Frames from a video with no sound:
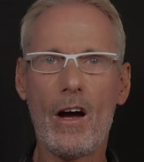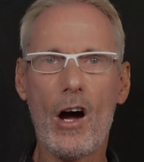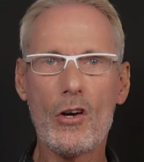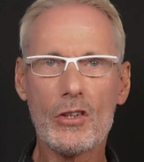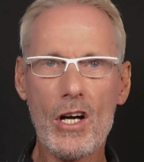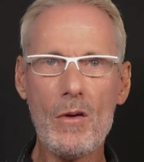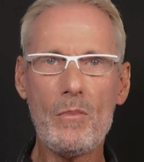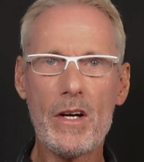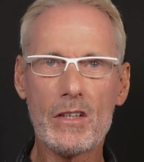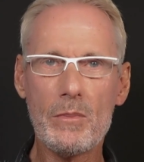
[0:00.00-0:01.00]
Our gut
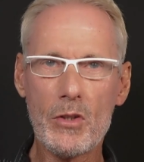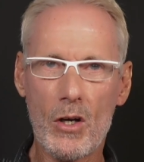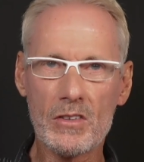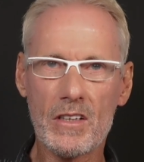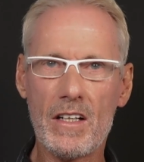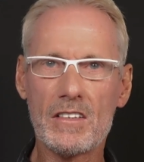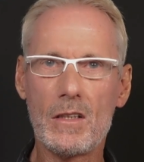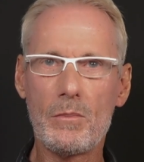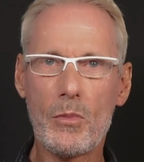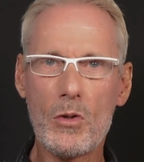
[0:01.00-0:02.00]
microbiota is an
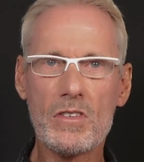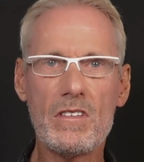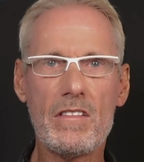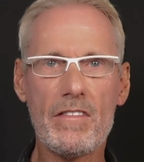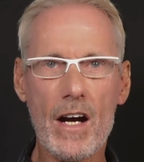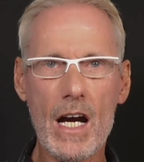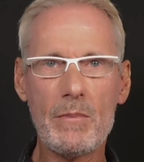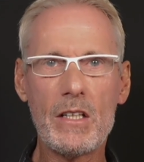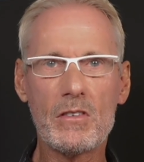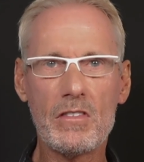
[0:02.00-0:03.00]
important
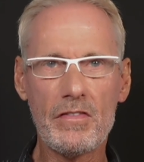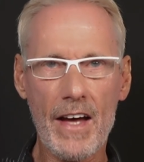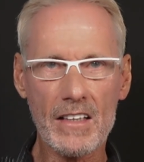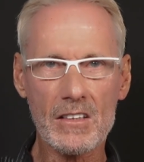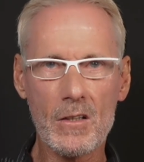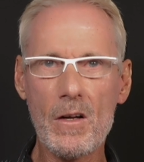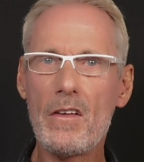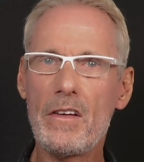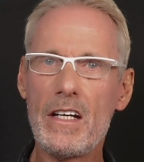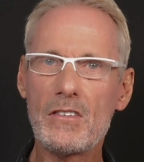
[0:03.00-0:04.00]
environmental factor
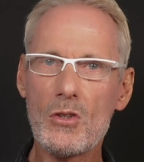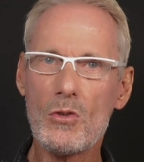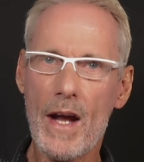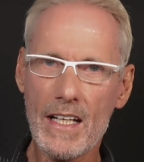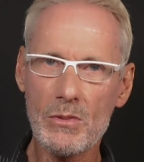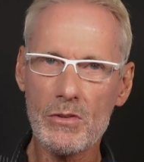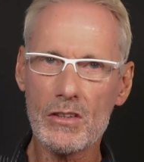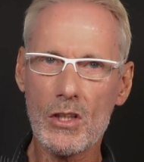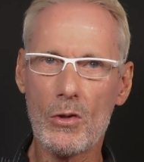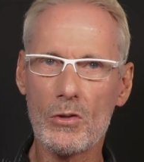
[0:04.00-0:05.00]
that interacts with
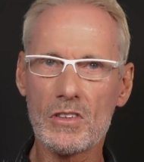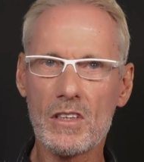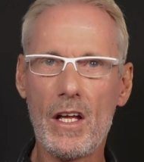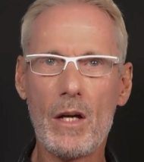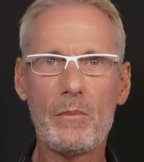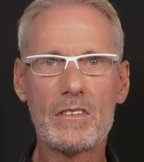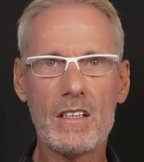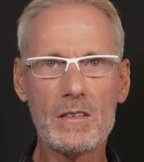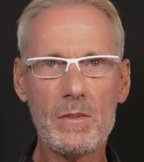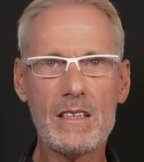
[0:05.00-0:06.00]
its host,
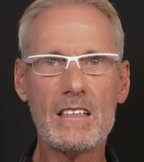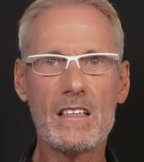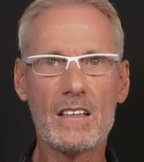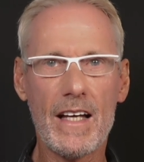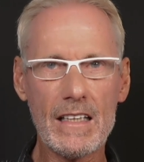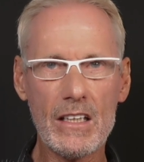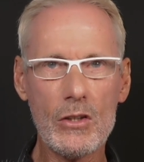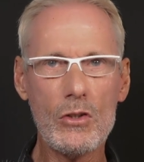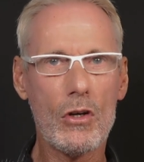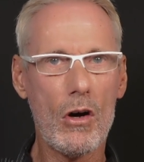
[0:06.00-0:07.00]
participating in the
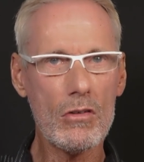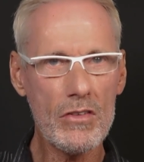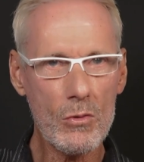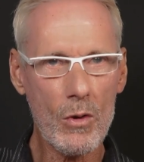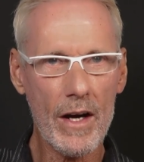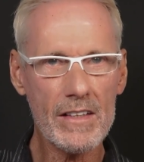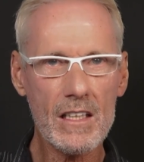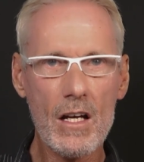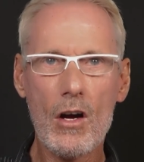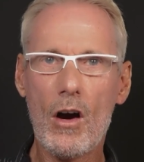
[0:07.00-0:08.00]
likelihood or otherwise
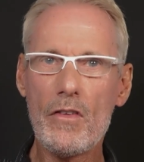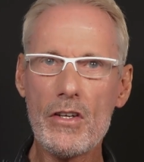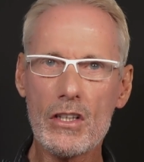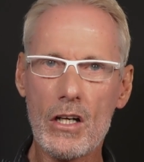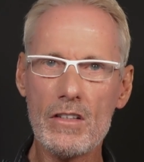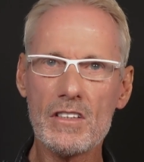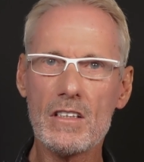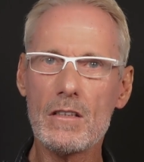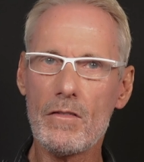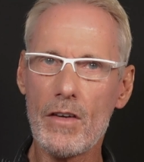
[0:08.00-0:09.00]
of the occurrence
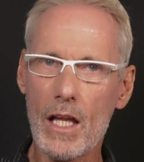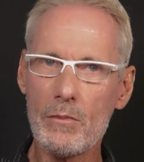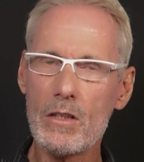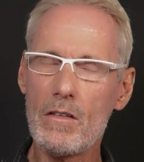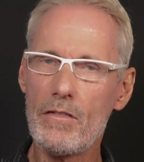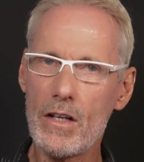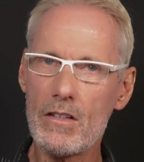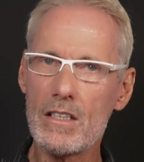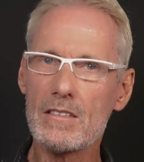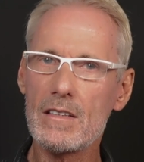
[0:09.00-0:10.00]
and development of
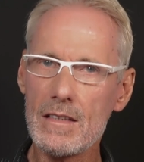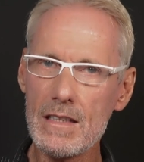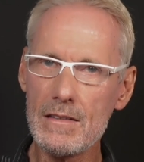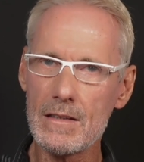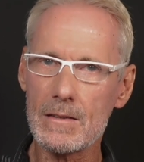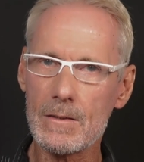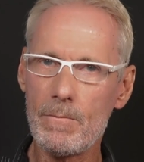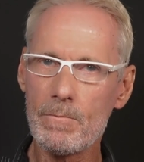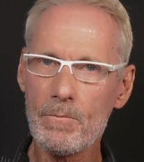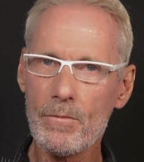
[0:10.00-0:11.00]
various diseases.
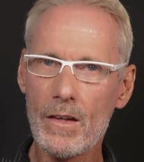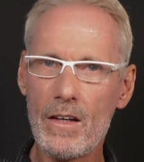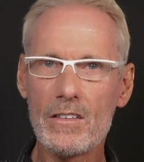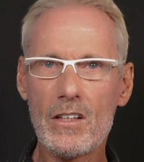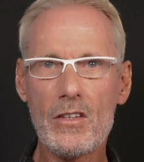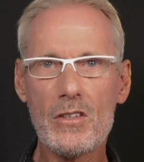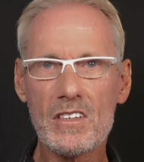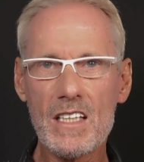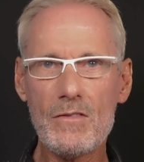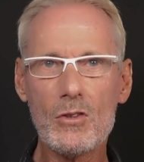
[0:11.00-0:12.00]
Now, there are
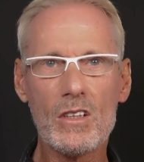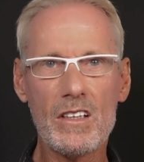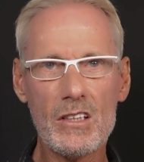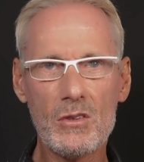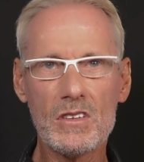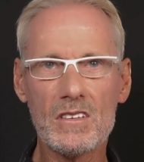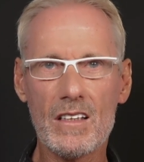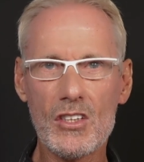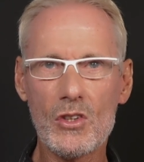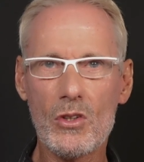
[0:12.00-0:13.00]
several clinical
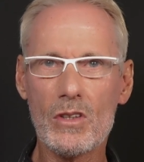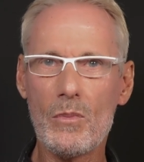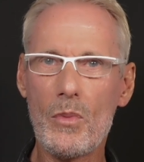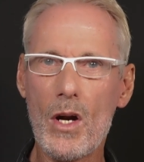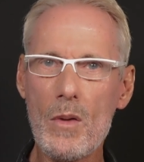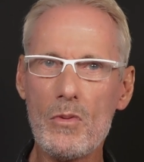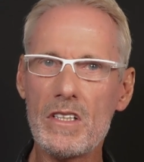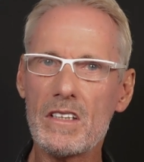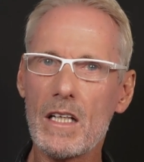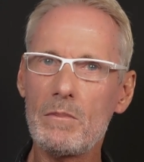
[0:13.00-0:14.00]
studies showing that
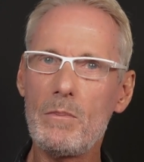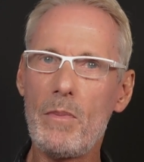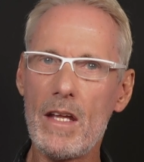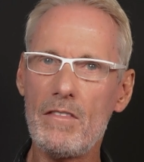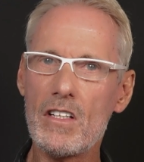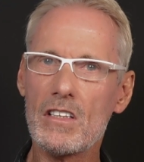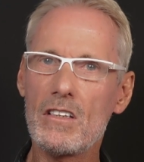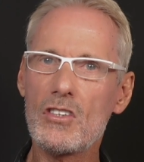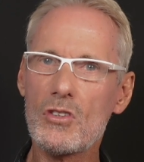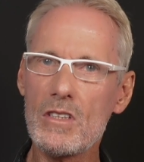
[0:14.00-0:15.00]
berberine can be beneficial
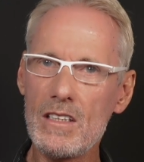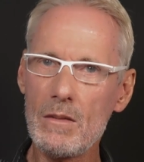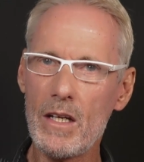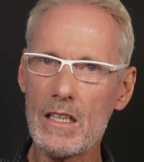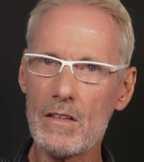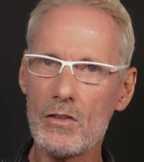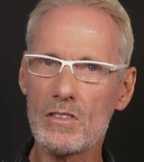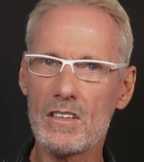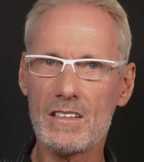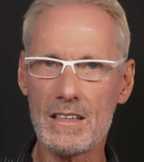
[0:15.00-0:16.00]
in treating many of those
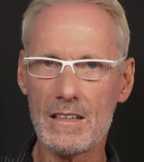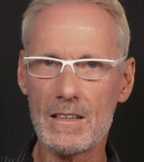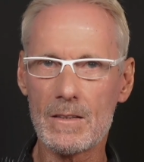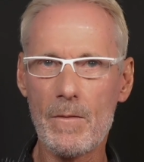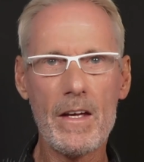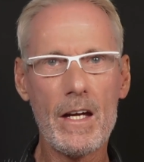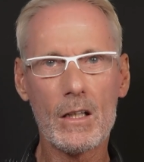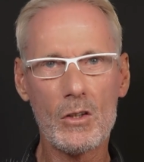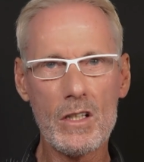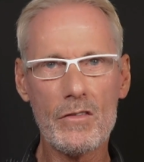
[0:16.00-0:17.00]
diseases,
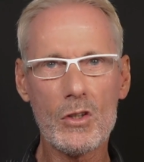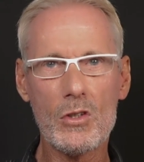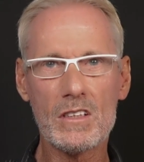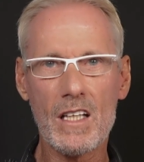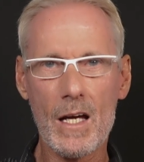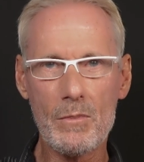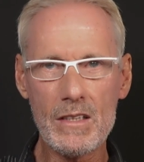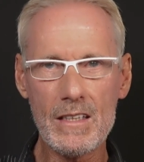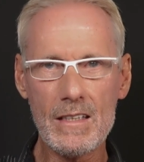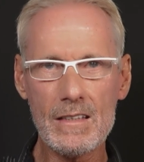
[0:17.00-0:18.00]
including of course
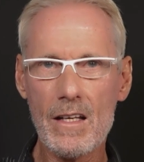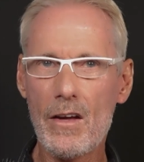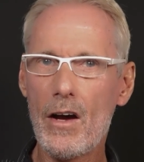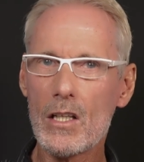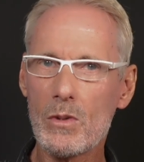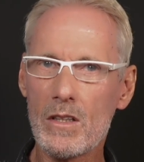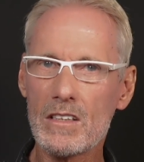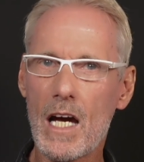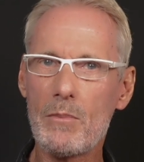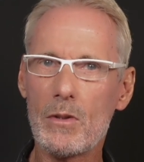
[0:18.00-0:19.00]
diabetes, as well as
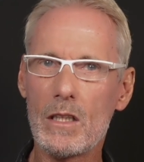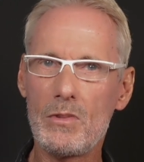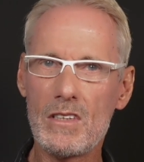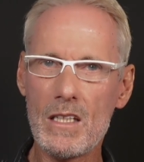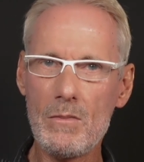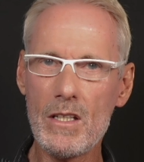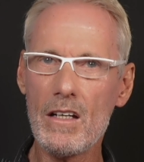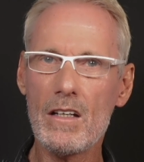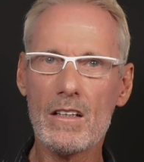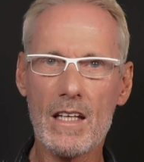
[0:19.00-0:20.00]

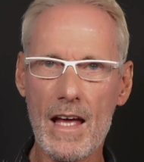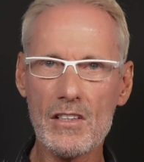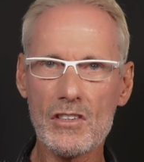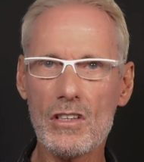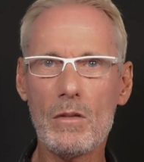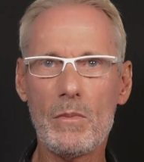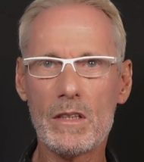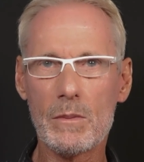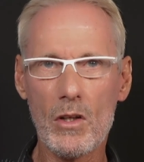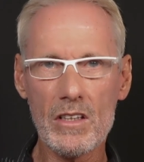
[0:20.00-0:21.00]
hyperlipidemia, cancer,
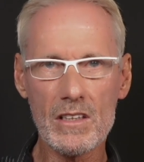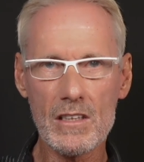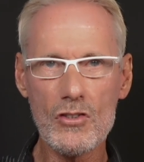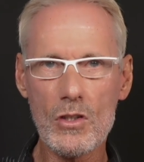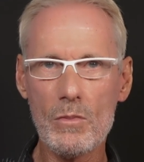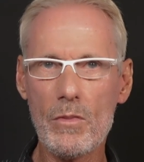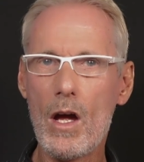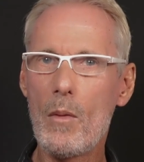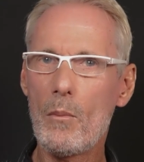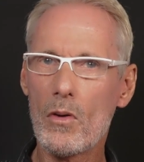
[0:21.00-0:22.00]
metabolic syndrome,
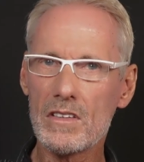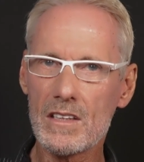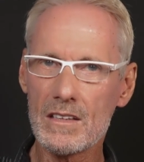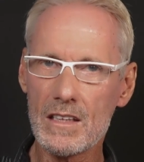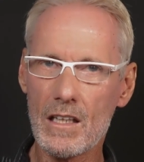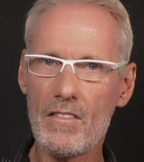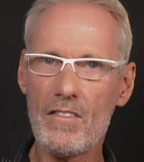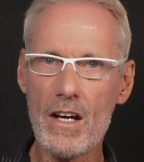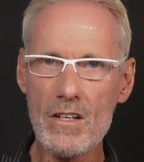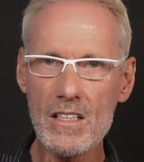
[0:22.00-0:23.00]
polycystic
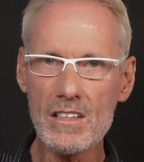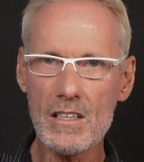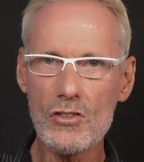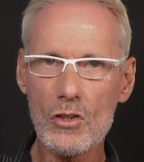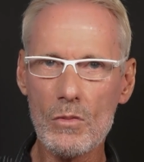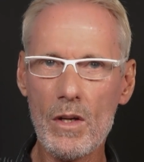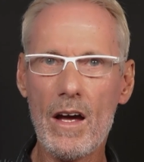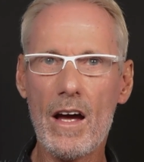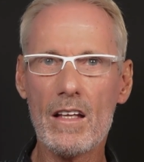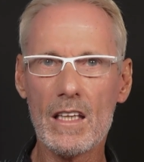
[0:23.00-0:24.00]
ovarian syndrome
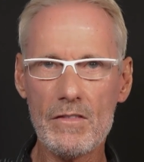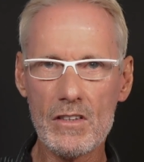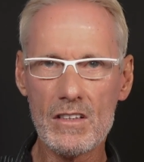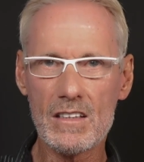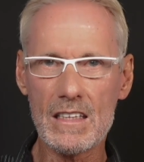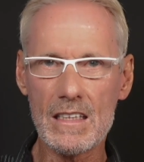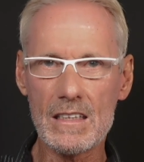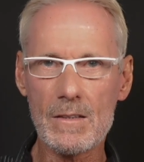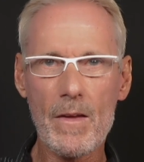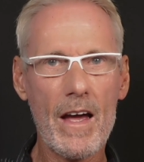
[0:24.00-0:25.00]
and liver disease,
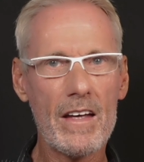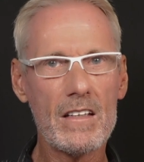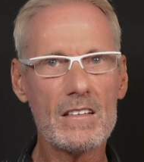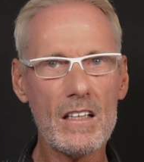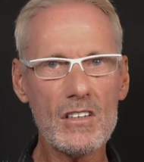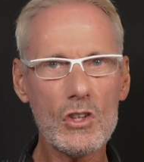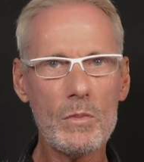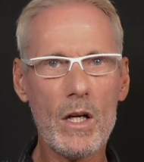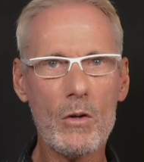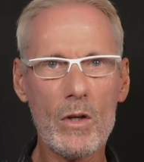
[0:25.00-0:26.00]
and it does so
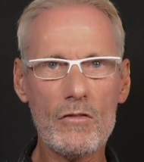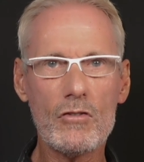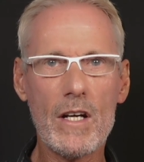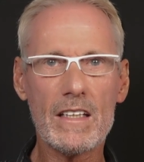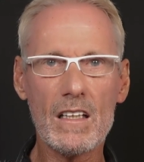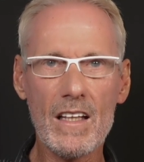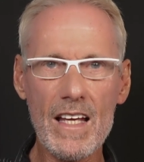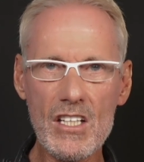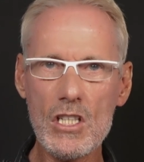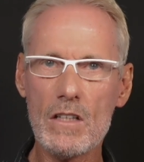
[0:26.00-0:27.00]
by way of
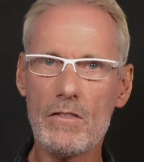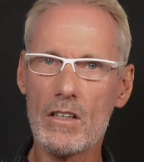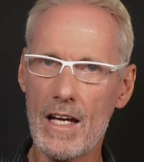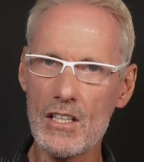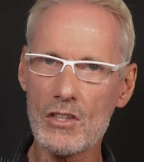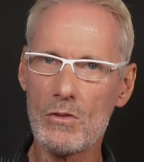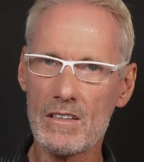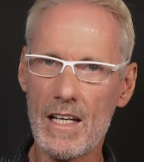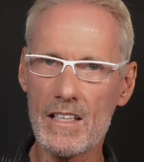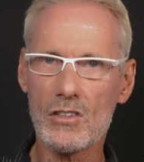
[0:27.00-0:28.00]
regulation of our
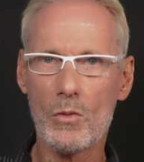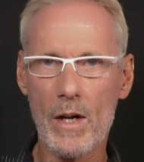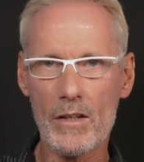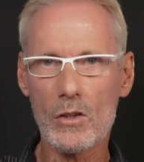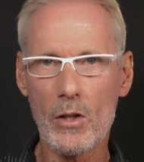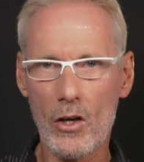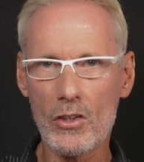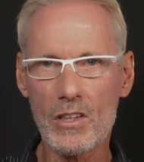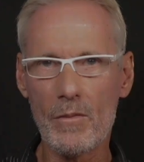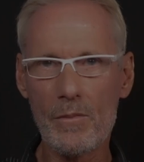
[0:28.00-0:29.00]
gastrointestinal microbiota.